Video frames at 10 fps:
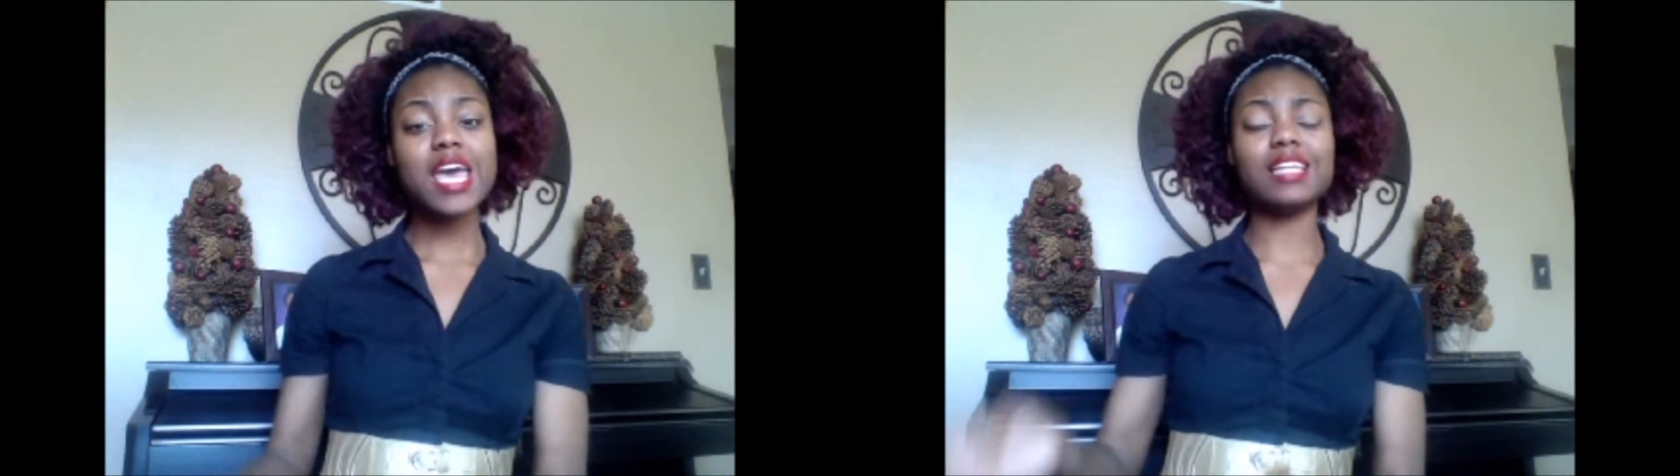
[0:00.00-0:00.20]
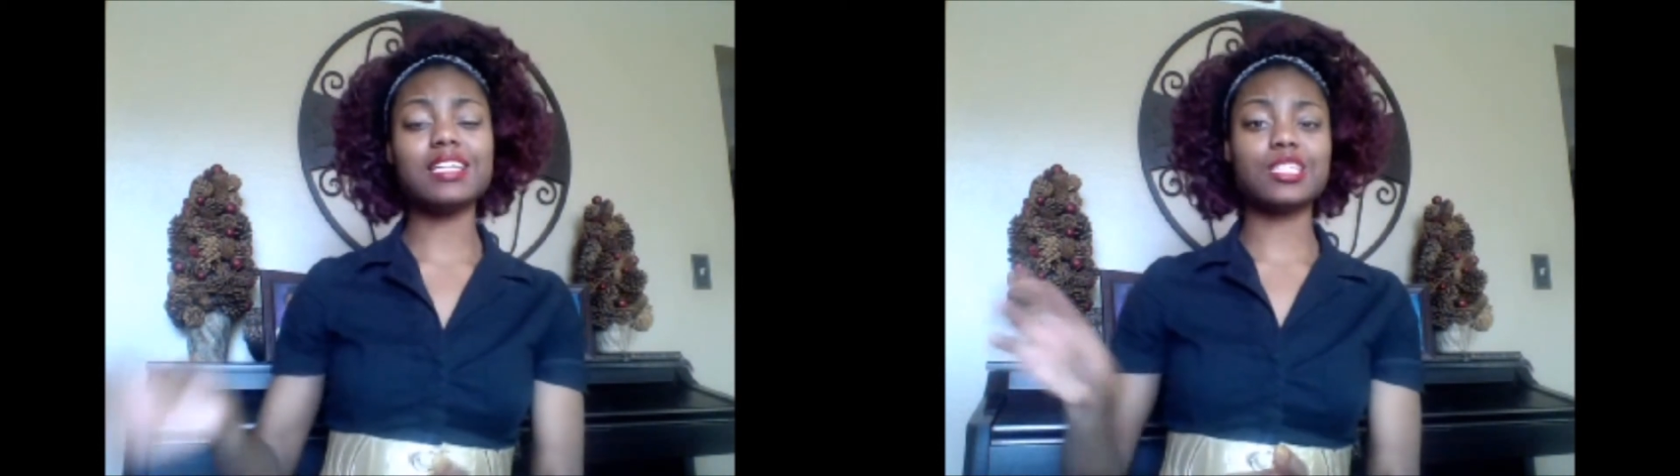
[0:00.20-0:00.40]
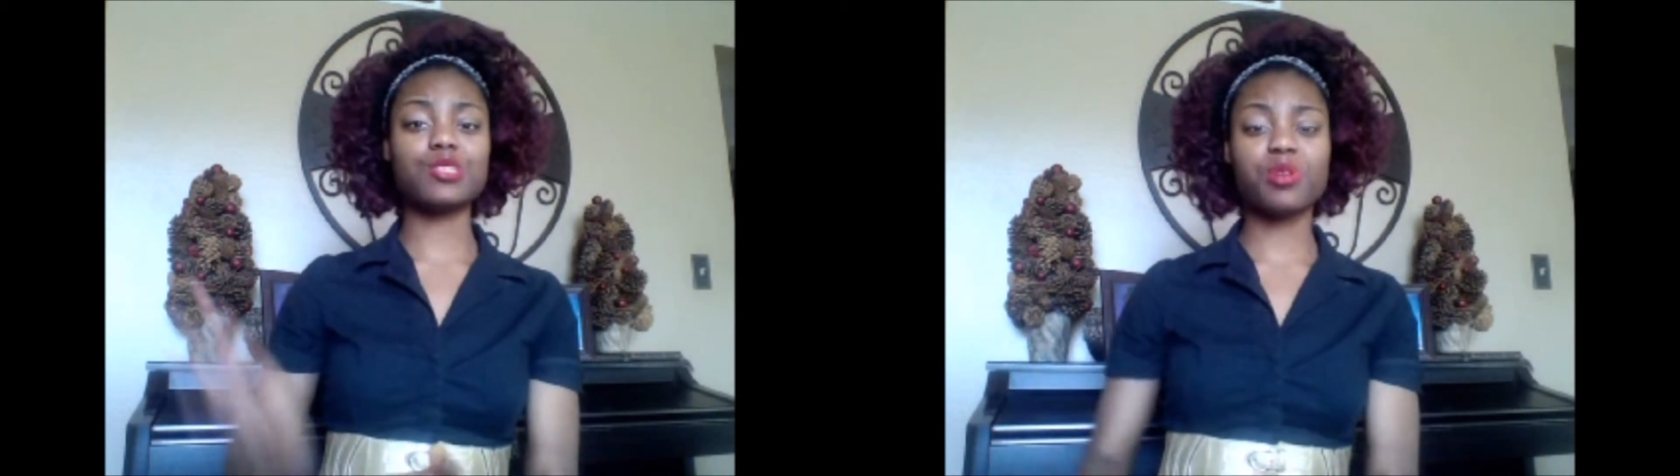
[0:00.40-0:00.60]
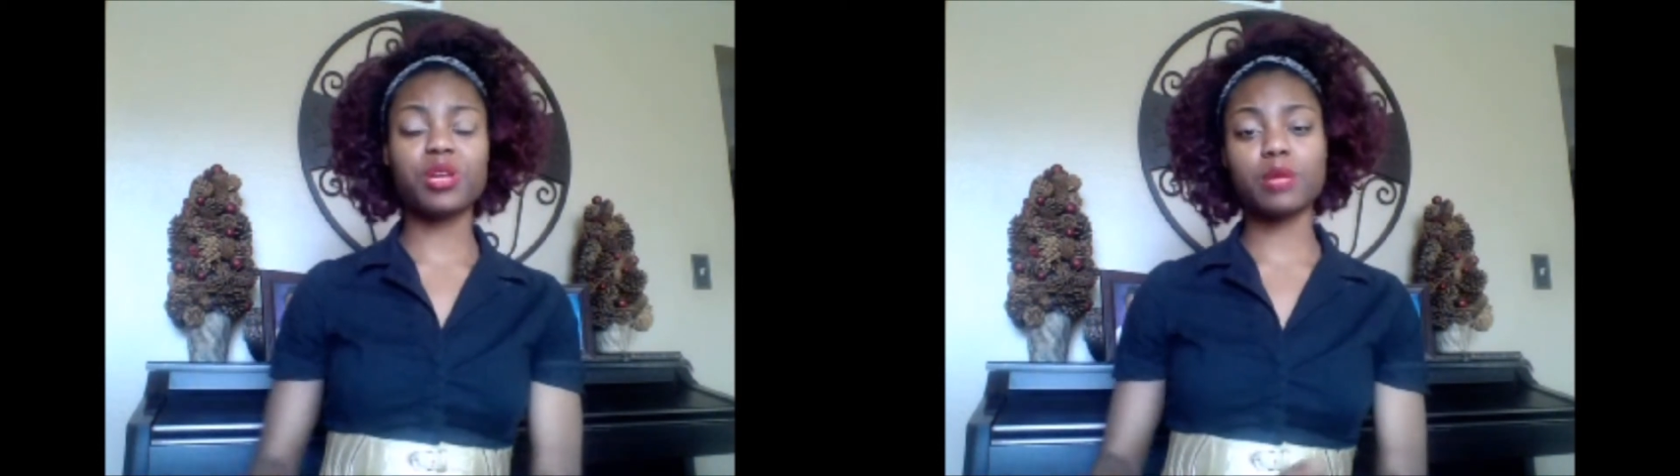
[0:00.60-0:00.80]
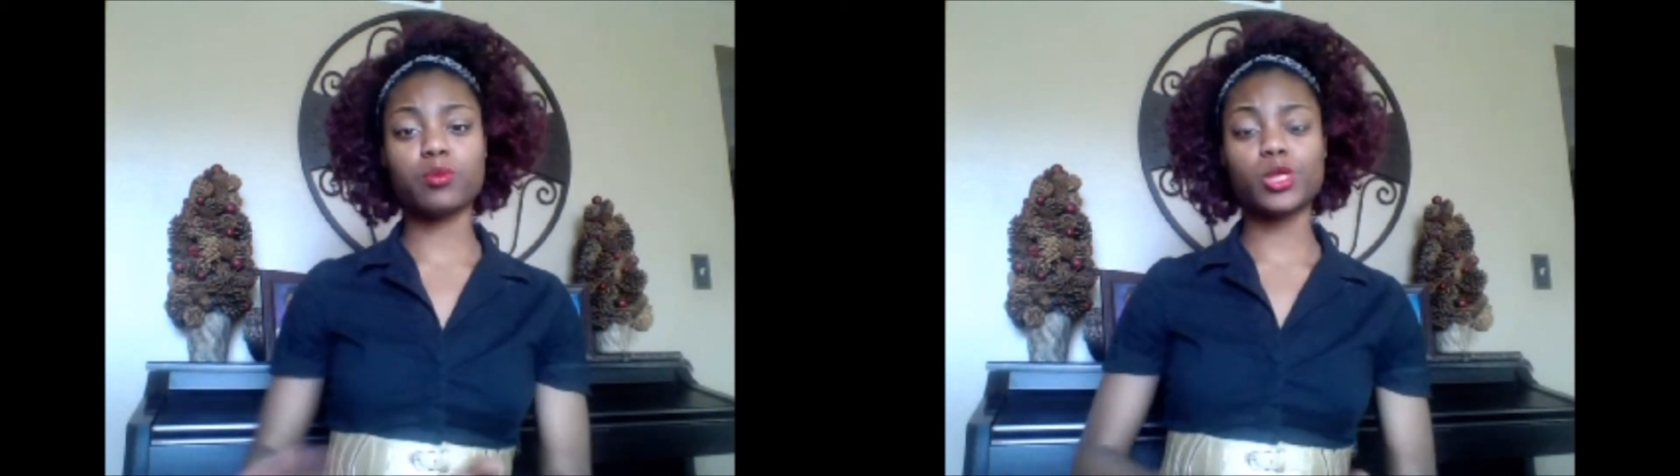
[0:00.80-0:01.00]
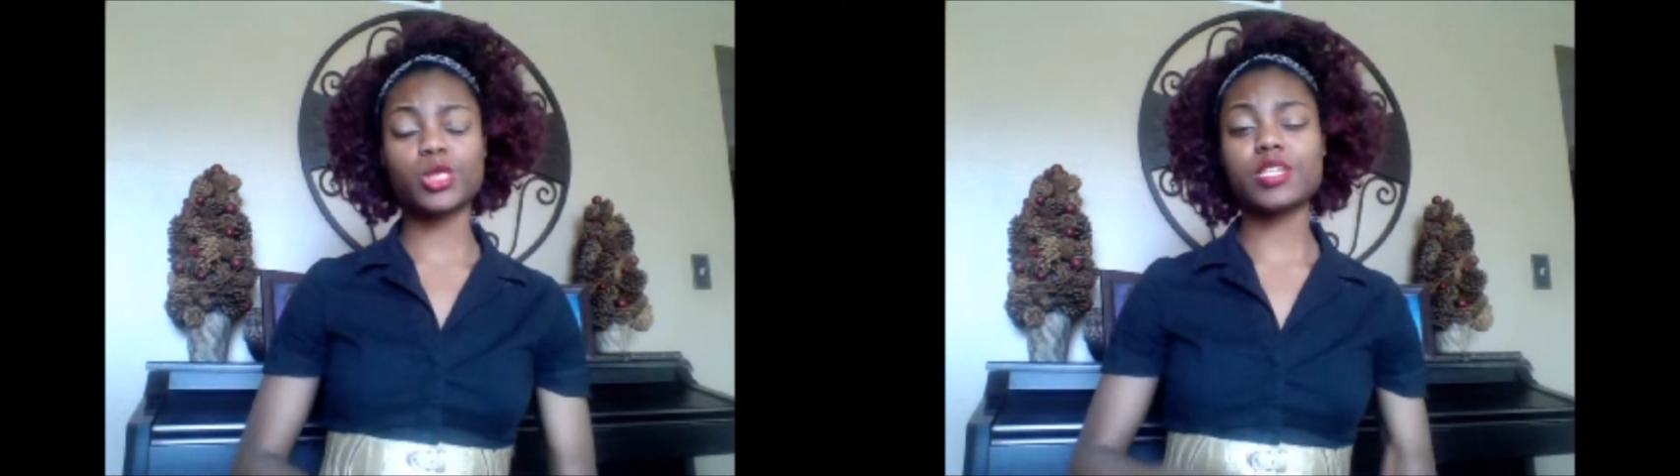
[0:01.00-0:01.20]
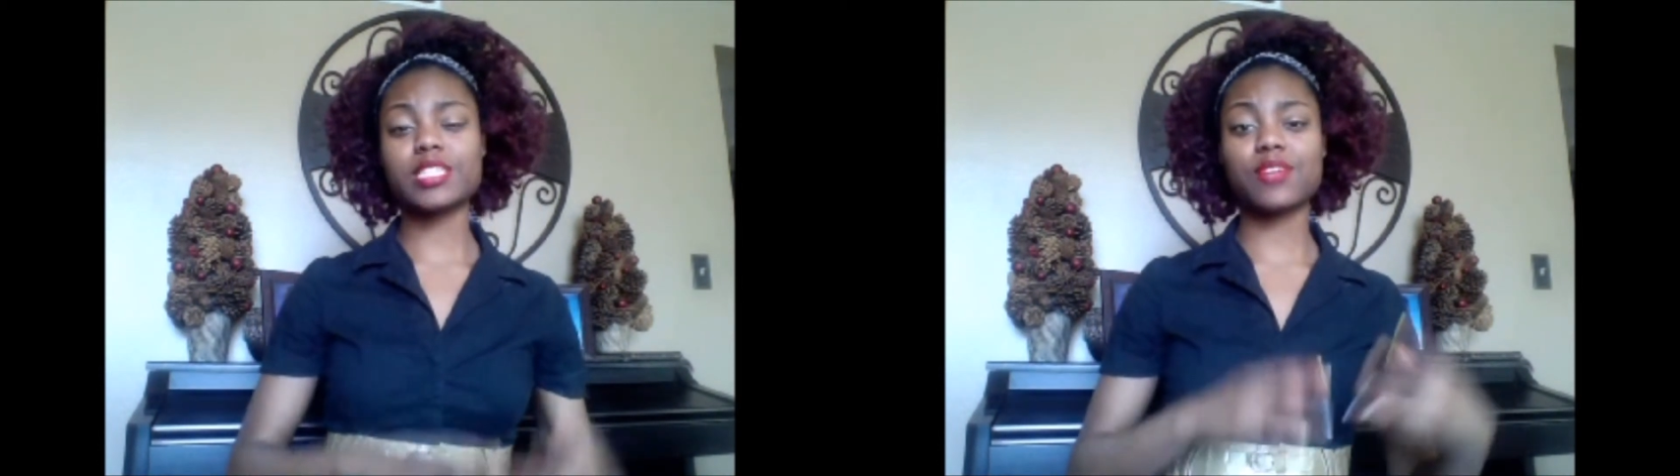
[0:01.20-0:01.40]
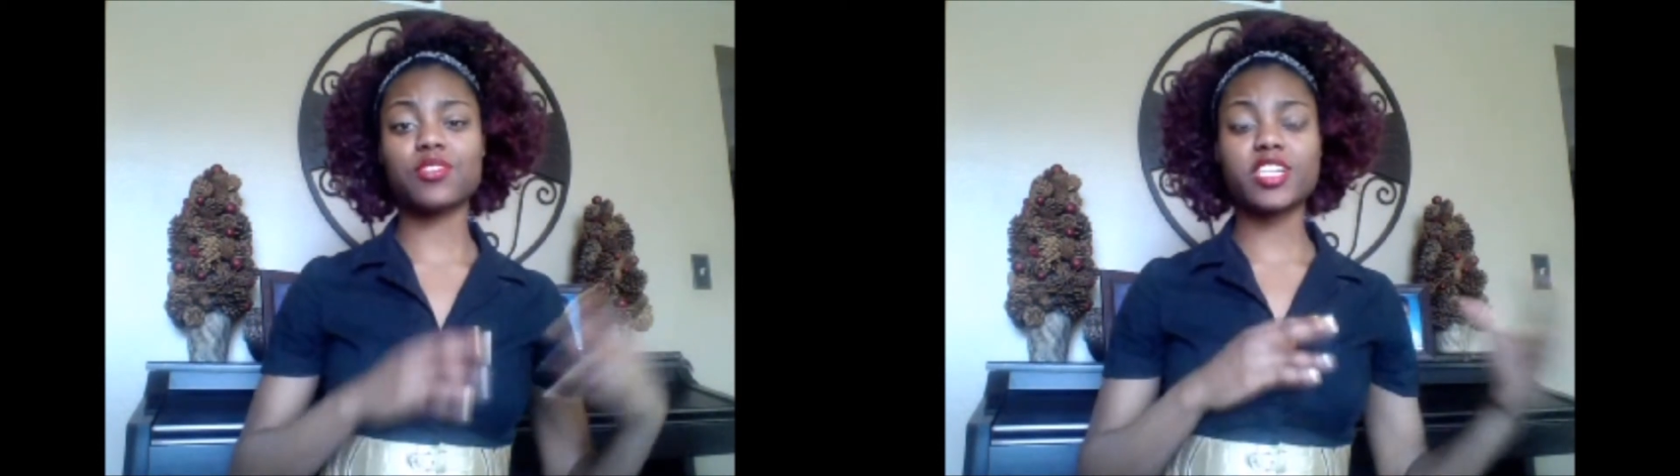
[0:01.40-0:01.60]
and then exfoliate and
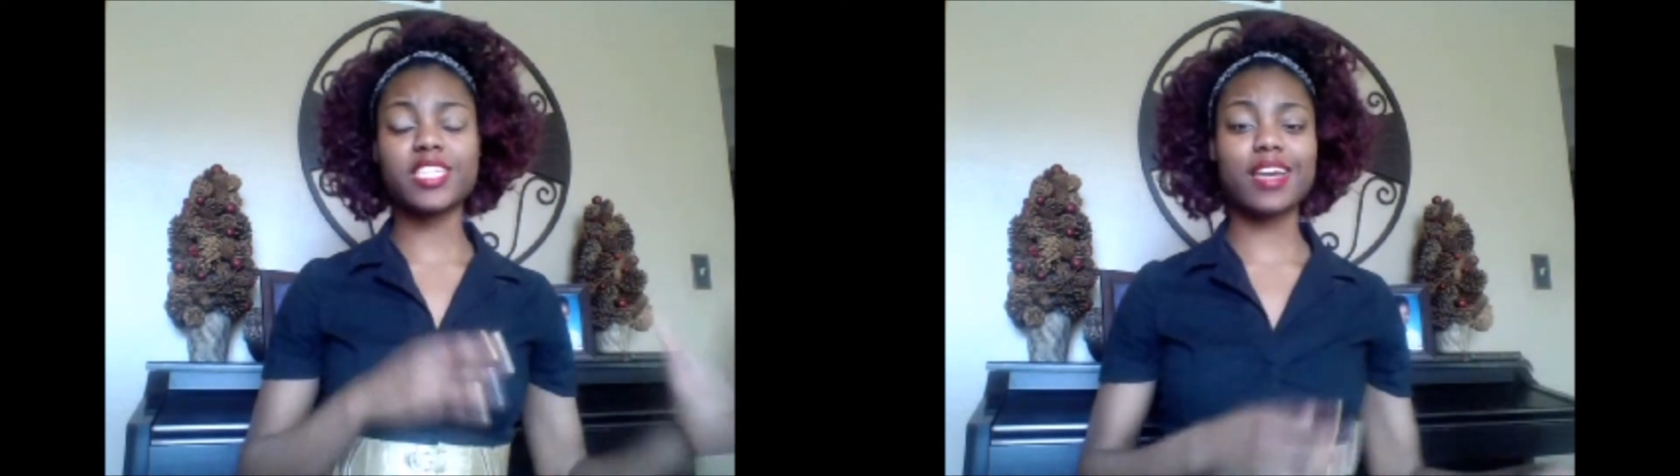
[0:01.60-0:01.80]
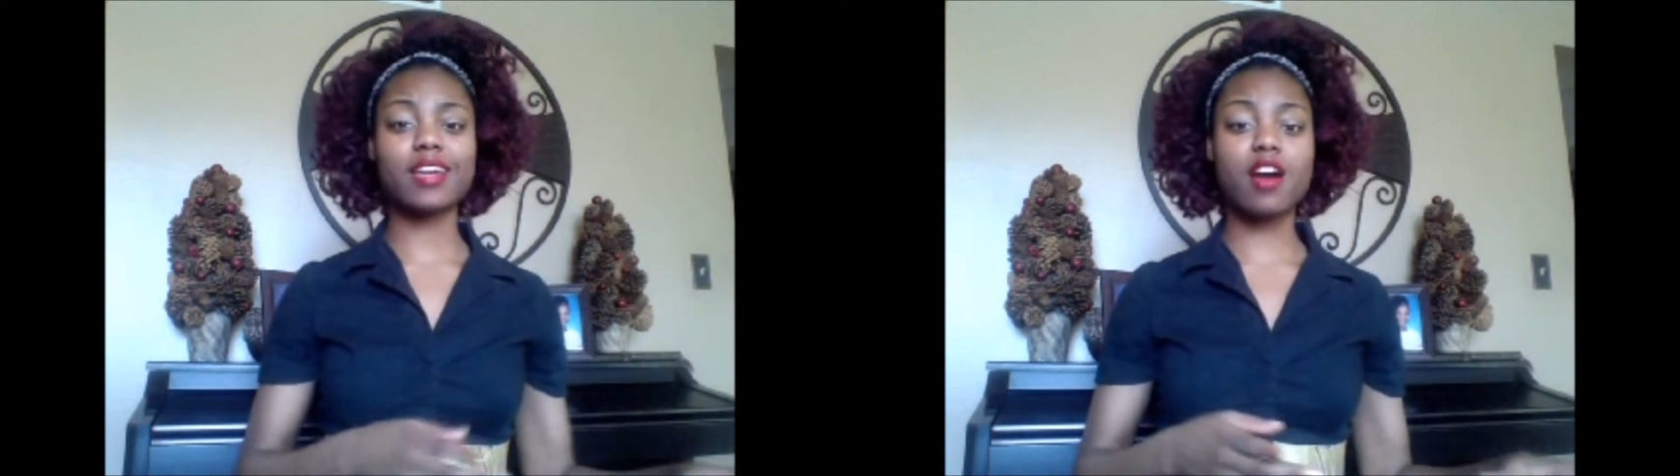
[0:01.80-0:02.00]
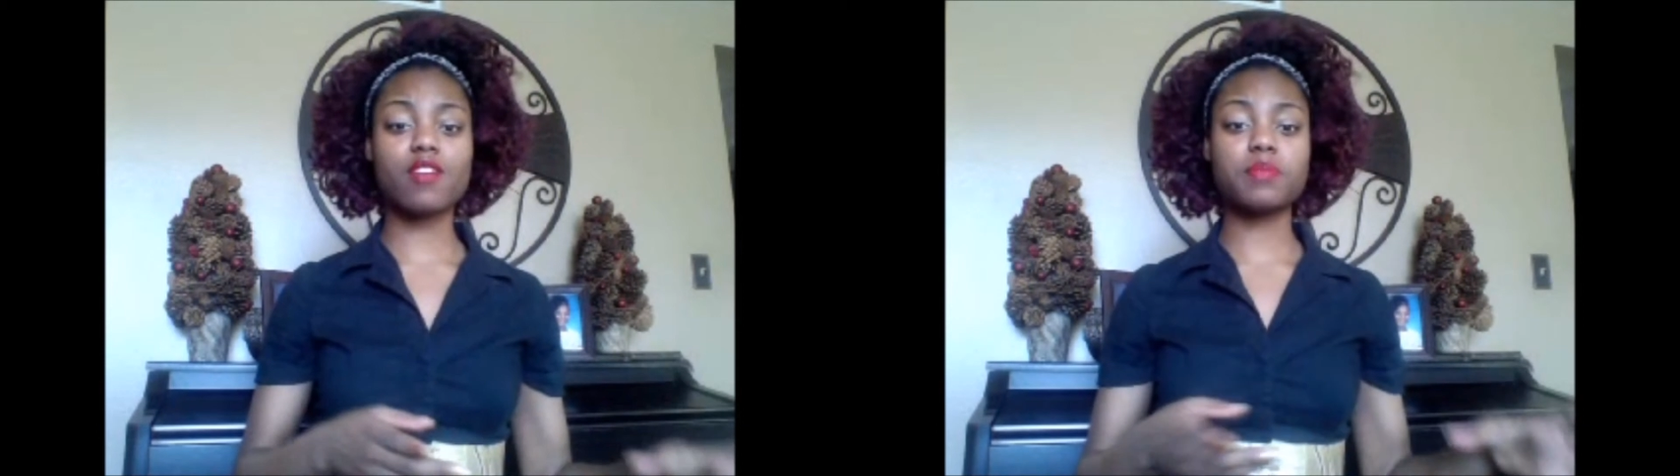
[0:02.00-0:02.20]
moisturize after I take it off,